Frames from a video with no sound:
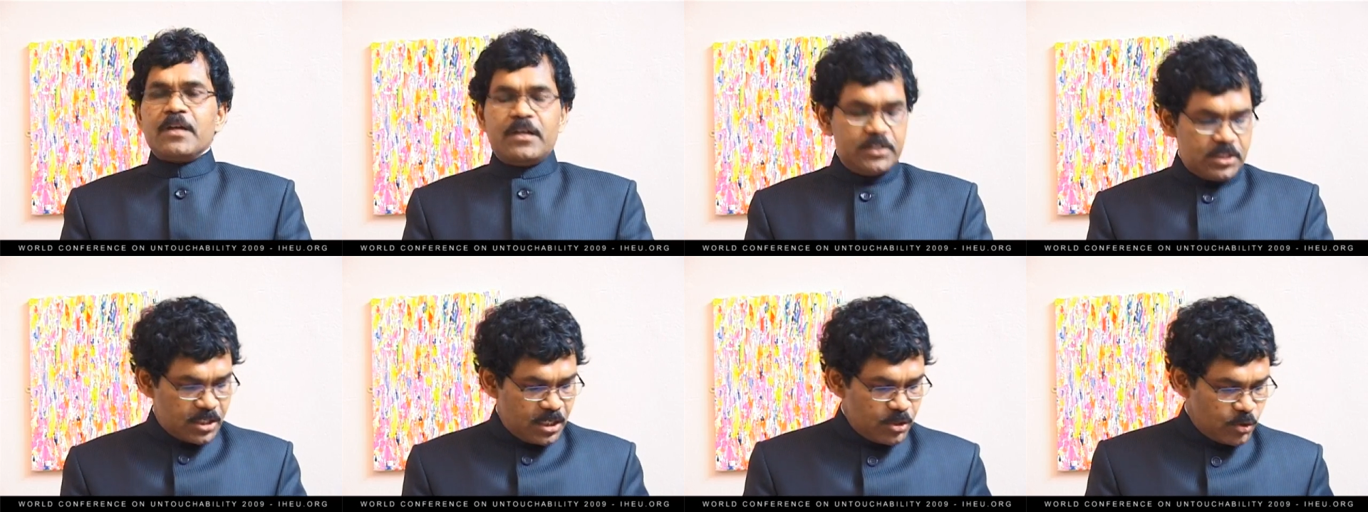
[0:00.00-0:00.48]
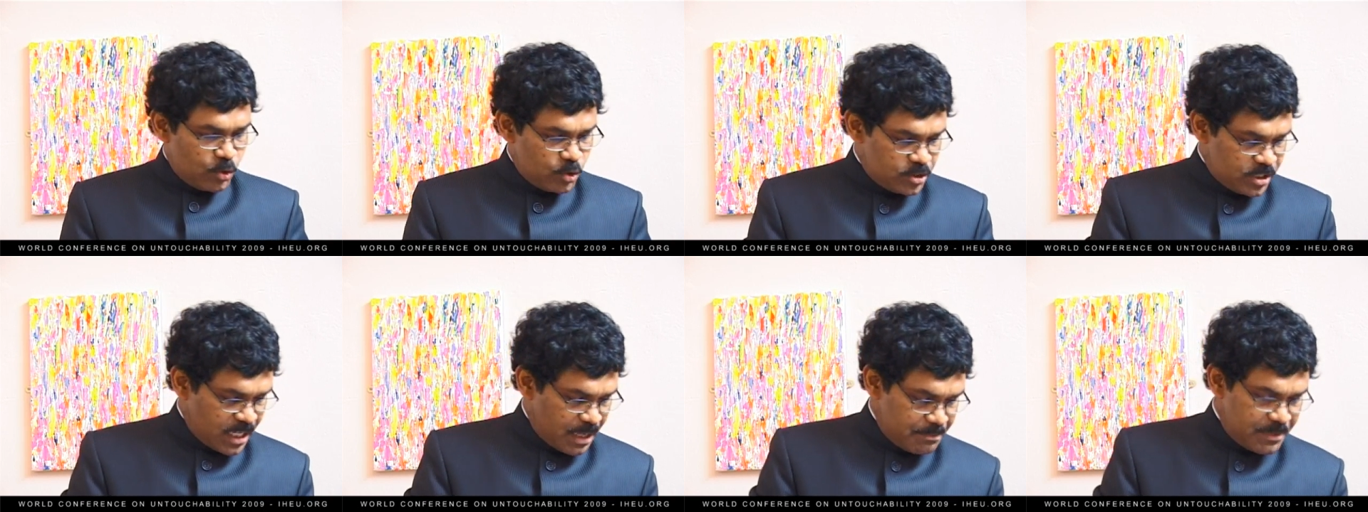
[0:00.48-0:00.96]
And the
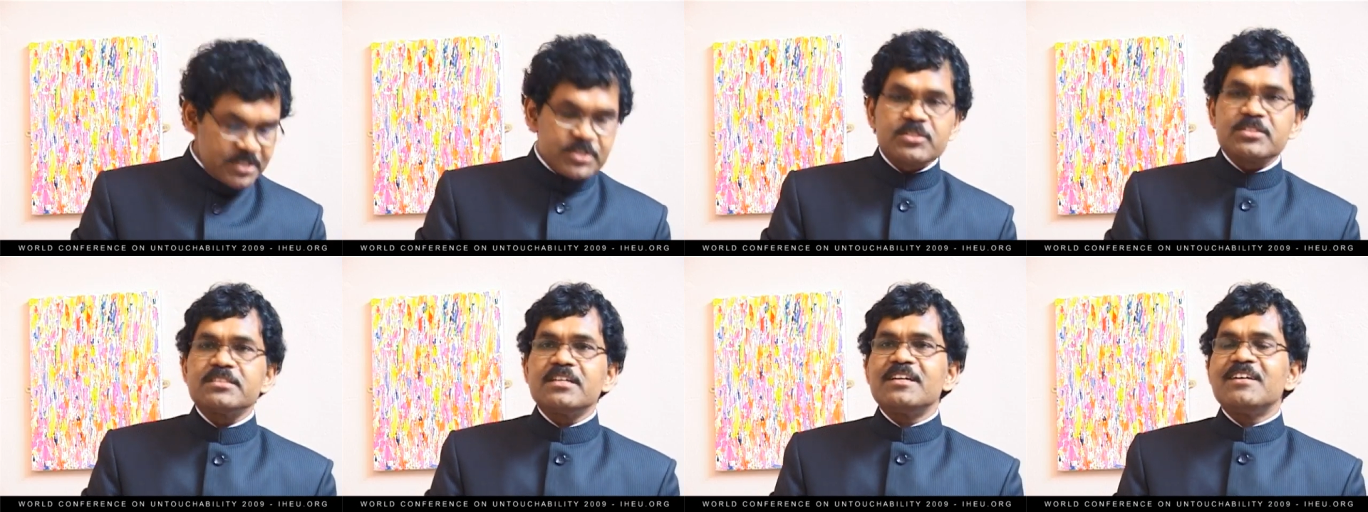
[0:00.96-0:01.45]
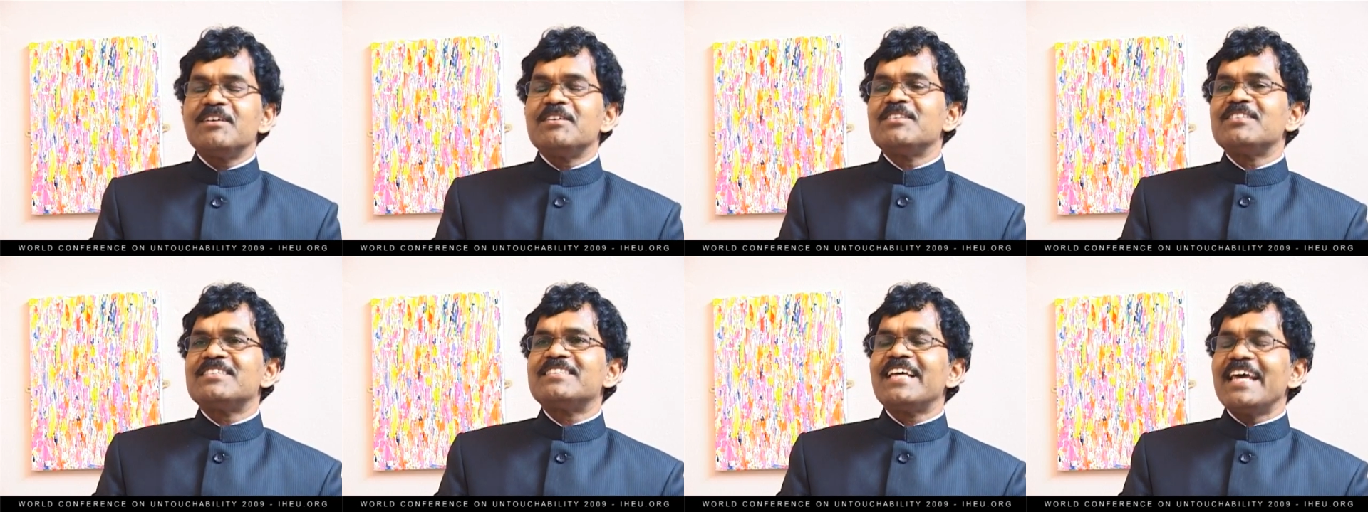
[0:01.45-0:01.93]
conclusion, I must
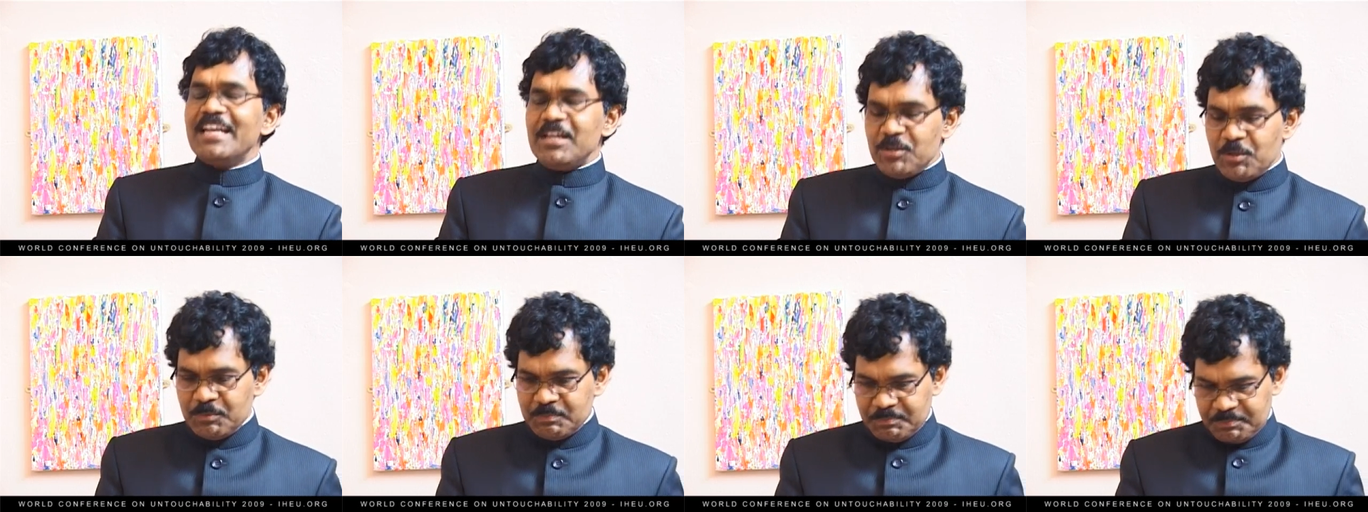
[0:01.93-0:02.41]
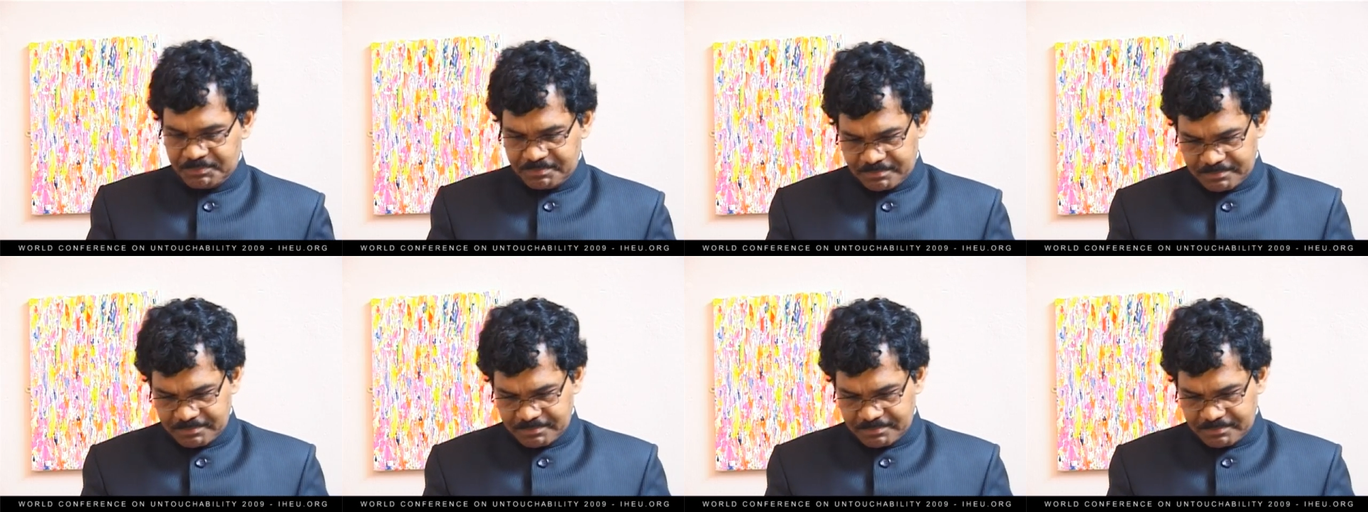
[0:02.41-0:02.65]
tell you